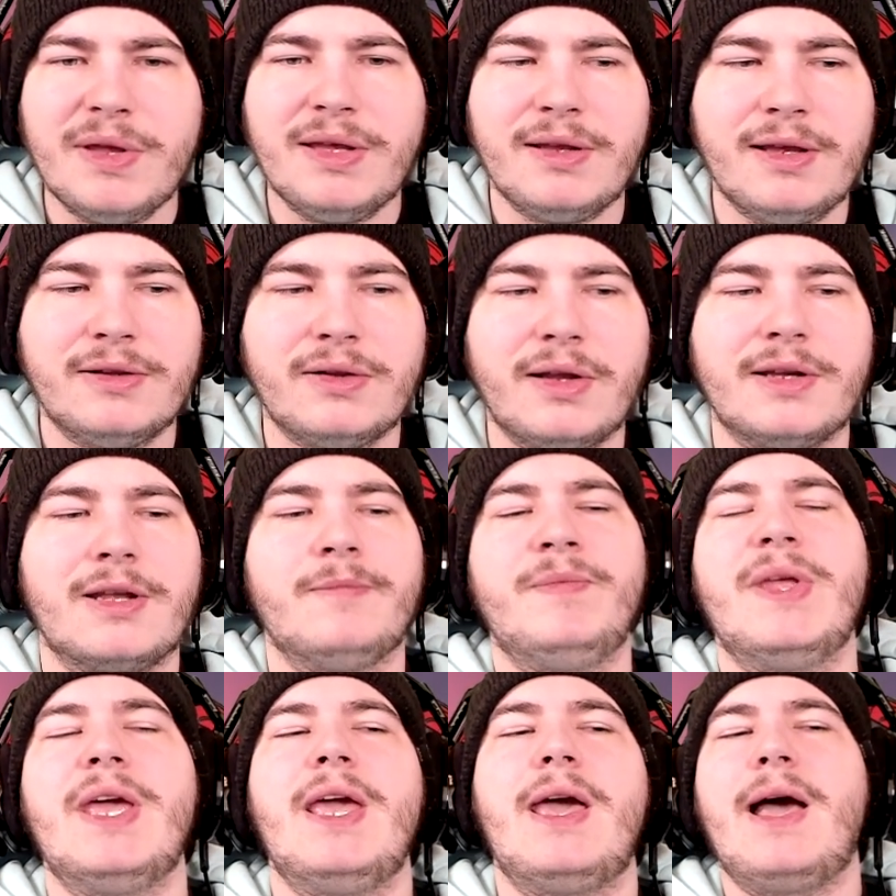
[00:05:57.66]
is I
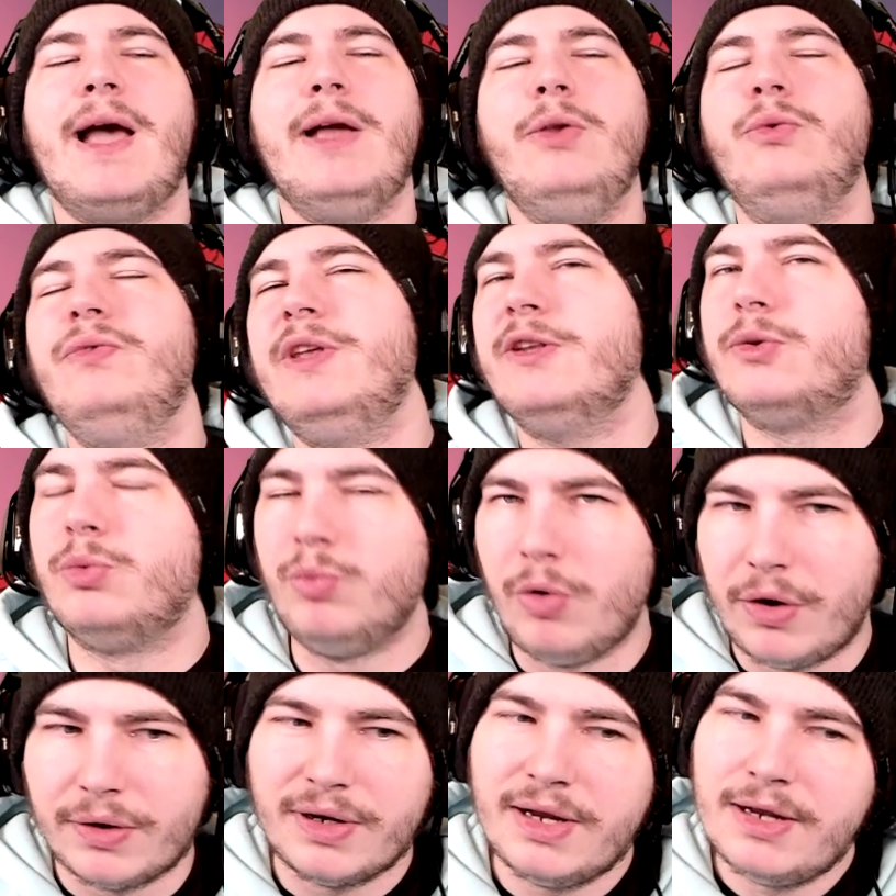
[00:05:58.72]
don't think it's one.